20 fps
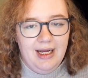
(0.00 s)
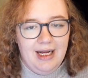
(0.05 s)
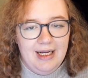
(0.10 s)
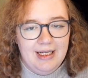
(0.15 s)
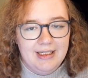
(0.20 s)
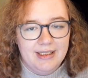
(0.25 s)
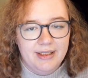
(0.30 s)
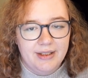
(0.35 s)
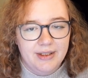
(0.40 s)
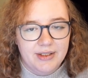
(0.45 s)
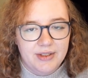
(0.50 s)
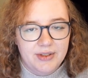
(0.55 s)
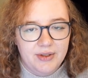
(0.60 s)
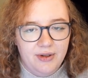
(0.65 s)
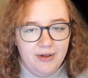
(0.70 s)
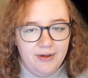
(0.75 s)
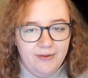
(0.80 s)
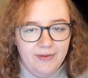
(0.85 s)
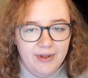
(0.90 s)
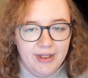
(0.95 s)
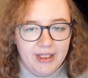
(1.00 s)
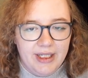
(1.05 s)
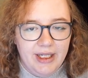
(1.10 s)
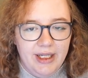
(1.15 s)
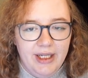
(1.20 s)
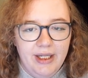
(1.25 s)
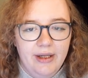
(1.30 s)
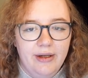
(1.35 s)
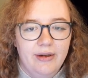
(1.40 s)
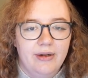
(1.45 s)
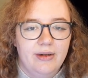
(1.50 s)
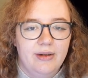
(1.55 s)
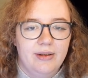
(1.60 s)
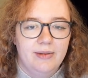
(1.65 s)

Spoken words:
ask the store for the key.